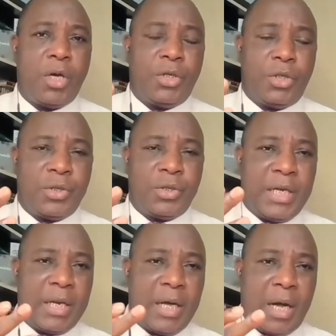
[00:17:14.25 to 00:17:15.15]

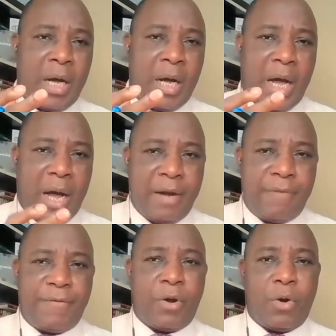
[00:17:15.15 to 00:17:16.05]
using
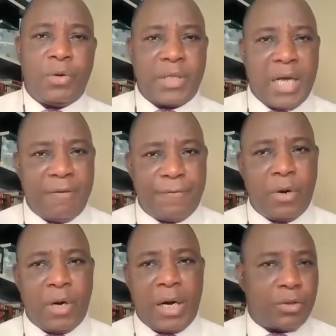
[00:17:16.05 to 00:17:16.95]
Ivory Coast and a
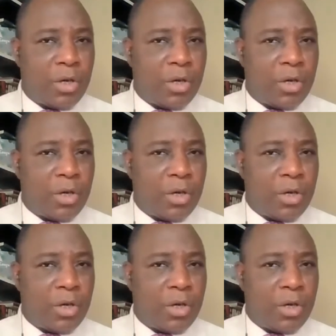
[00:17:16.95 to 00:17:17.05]
few others.